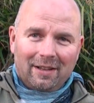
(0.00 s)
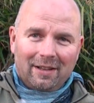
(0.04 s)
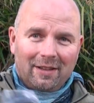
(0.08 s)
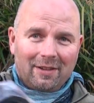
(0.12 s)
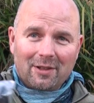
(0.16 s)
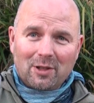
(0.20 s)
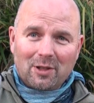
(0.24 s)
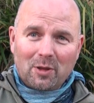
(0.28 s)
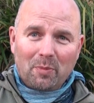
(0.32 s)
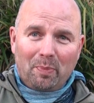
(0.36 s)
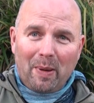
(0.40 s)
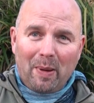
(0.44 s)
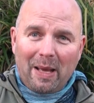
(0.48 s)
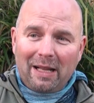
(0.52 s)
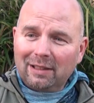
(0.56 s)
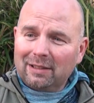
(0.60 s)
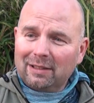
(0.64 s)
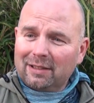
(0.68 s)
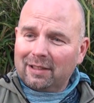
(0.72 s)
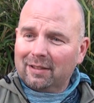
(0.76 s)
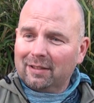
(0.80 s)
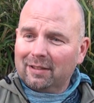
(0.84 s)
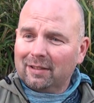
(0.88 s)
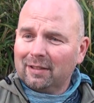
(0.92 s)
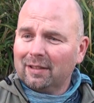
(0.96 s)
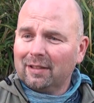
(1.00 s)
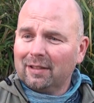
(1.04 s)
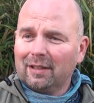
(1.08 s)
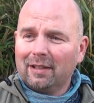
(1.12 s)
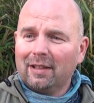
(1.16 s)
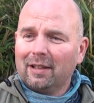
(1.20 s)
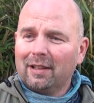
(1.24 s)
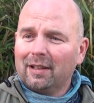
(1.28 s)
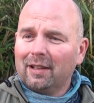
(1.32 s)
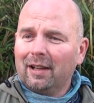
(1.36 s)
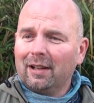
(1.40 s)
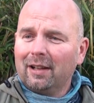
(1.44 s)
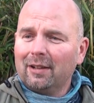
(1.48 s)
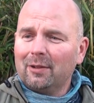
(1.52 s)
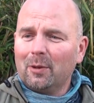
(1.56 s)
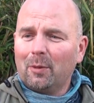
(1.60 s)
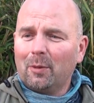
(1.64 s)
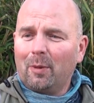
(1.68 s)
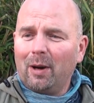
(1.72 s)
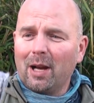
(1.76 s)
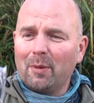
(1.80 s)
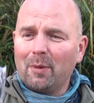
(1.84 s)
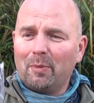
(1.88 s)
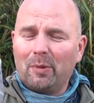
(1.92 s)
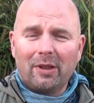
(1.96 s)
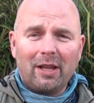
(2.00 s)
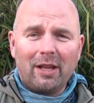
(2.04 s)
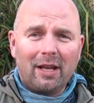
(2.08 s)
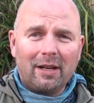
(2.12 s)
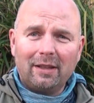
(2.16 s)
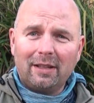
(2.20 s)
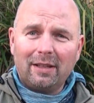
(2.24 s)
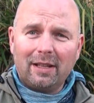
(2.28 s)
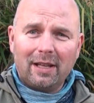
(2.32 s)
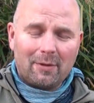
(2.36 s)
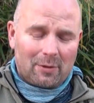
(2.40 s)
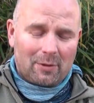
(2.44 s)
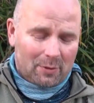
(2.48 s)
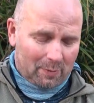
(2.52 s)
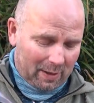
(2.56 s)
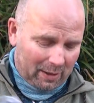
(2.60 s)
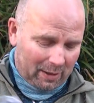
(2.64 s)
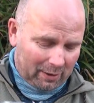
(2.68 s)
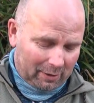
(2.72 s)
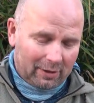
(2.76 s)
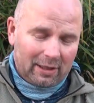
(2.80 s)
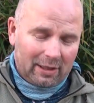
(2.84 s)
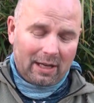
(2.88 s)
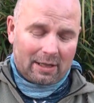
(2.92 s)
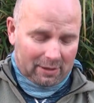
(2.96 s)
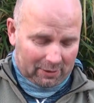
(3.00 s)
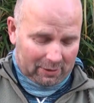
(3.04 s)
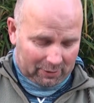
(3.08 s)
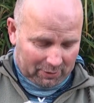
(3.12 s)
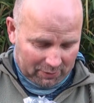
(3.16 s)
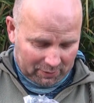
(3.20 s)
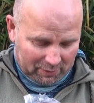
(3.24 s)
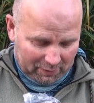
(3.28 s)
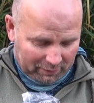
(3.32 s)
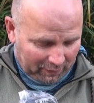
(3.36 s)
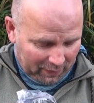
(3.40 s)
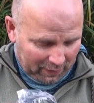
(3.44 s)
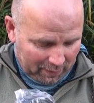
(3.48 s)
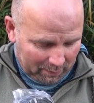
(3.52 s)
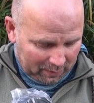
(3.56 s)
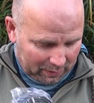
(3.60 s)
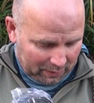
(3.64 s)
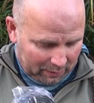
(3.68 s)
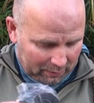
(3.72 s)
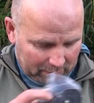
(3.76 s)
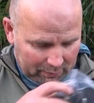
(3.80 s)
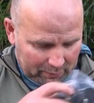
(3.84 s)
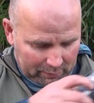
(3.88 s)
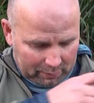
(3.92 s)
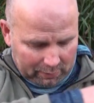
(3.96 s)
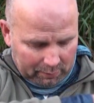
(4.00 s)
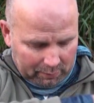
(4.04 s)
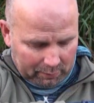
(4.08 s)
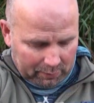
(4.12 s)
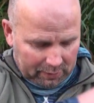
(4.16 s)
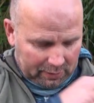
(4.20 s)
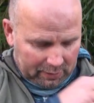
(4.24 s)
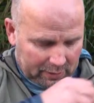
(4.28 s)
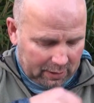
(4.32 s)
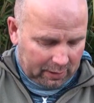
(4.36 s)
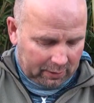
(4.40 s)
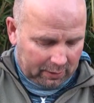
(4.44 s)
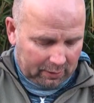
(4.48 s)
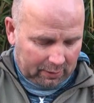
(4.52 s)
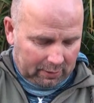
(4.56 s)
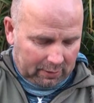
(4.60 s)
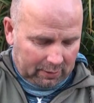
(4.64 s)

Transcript: There's a belt. I don't know why I put that in there as well, unless it doesn't fit me. Oh, what's that?